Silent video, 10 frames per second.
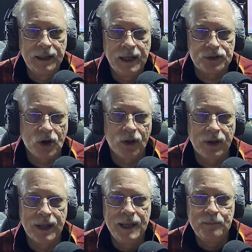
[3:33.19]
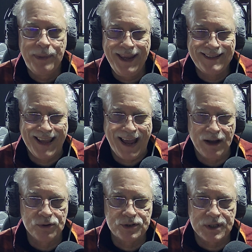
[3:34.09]
It's called Pete
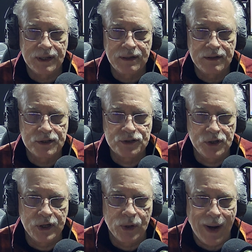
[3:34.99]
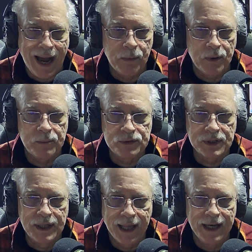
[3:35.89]
Townsend, the Studio Albums,
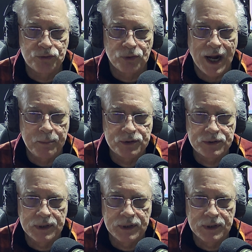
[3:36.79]
and it drops